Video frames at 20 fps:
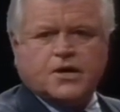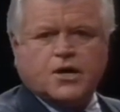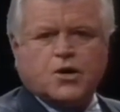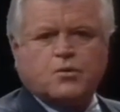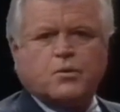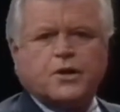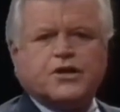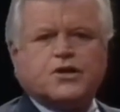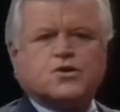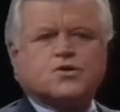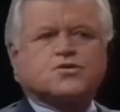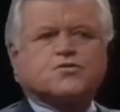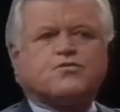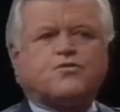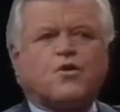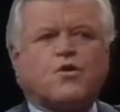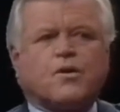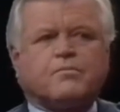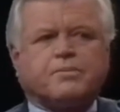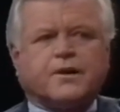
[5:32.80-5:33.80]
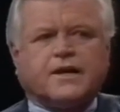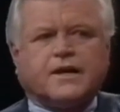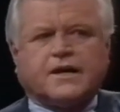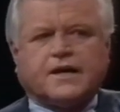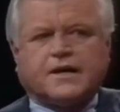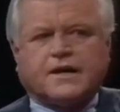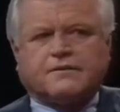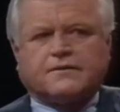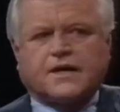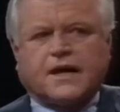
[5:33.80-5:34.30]
We use $4
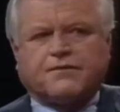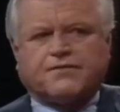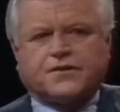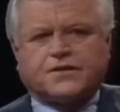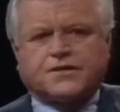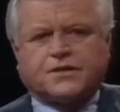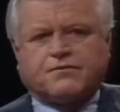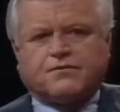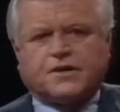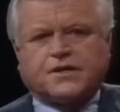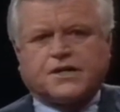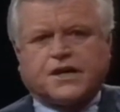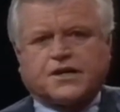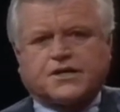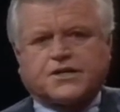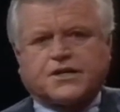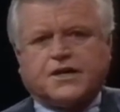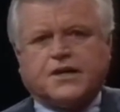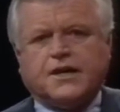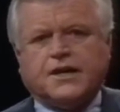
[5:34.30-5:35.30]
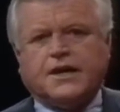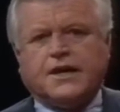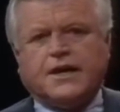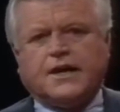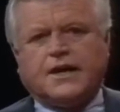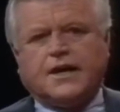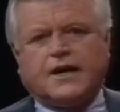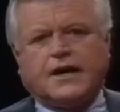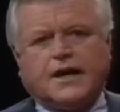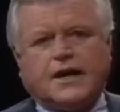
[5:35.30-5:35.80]
billion of deficit reduction
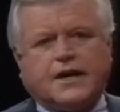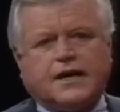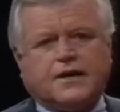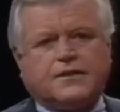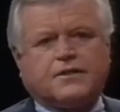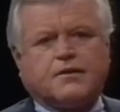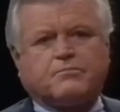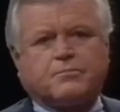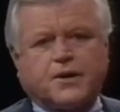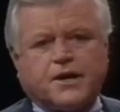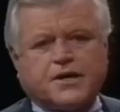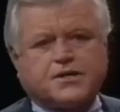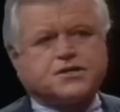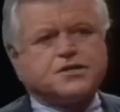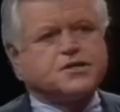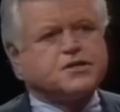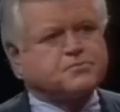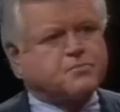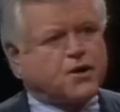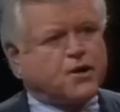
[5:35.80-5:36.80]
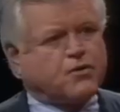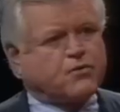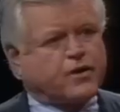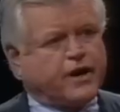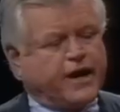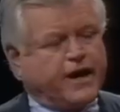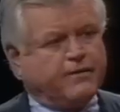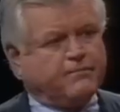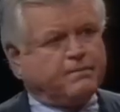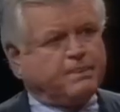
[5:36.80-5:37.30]
in the president's
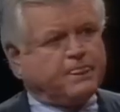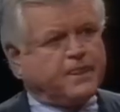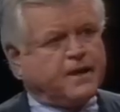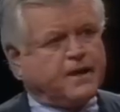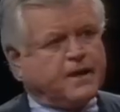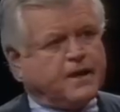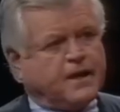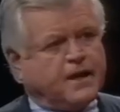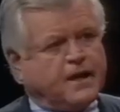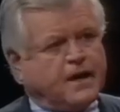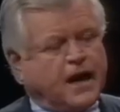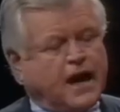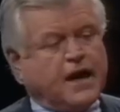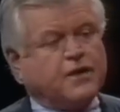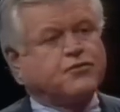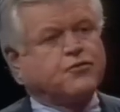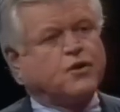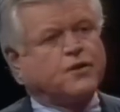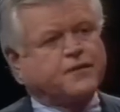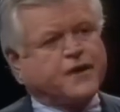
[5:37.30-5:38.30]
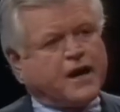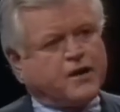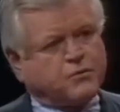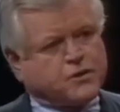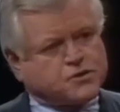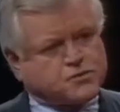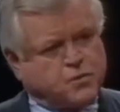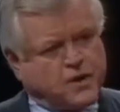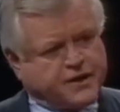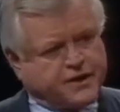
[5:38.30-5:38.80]
program. I thought that
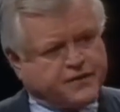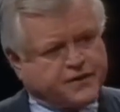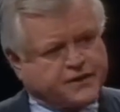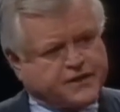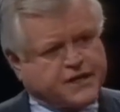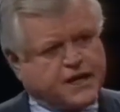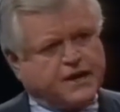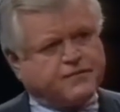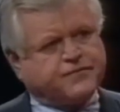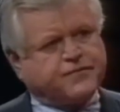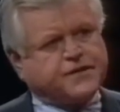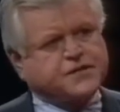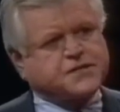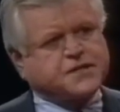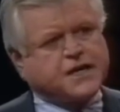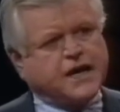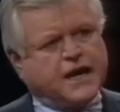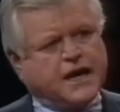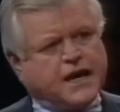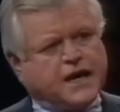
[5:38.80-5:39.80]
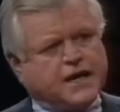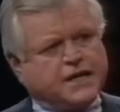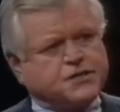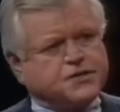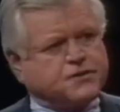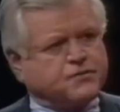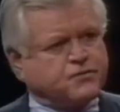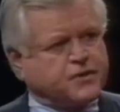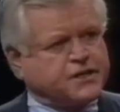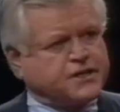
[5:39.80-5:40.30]
was one of the toughest kinds
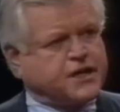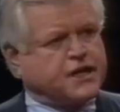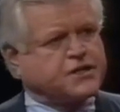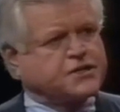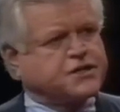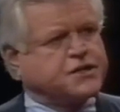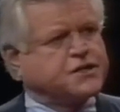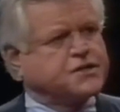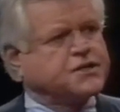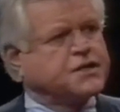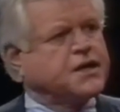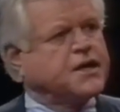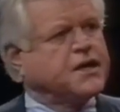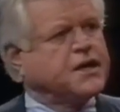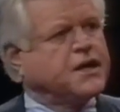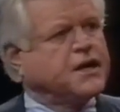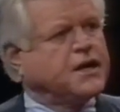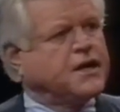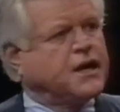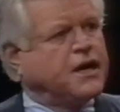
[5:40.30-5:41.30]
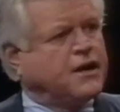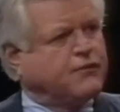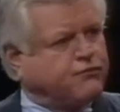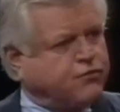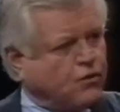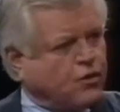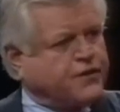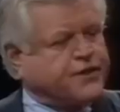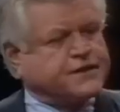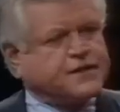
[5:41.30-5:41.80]
of reductions
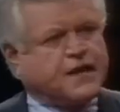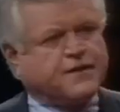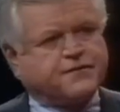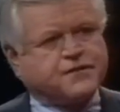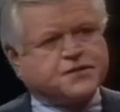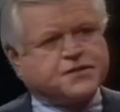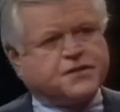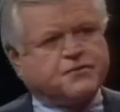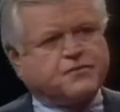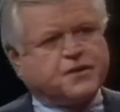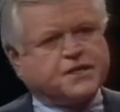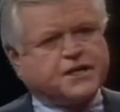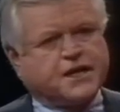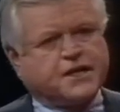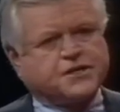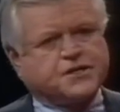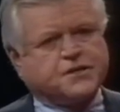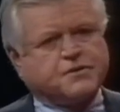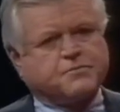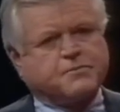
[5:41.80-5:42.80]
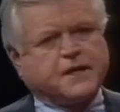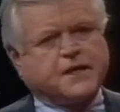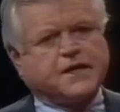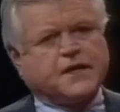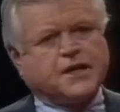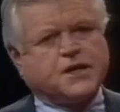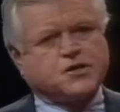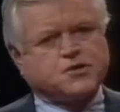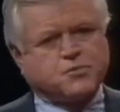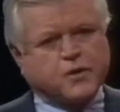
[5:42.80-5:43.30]
for the deficit reduction
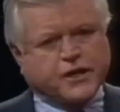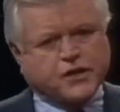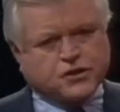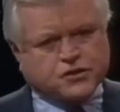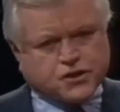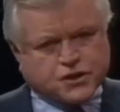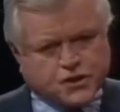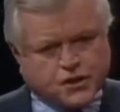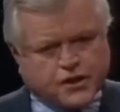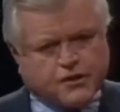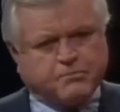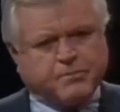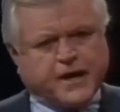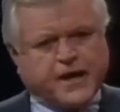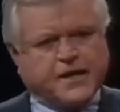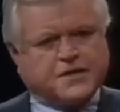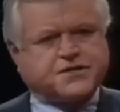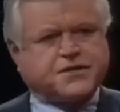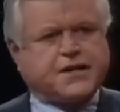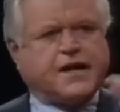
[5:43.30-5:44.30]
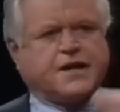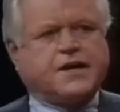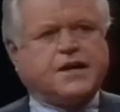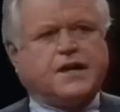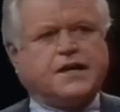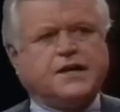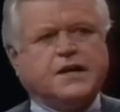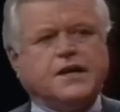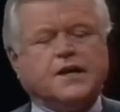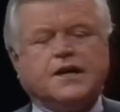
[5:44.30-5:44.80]
because we should have passed that
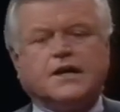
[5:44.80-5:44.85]
on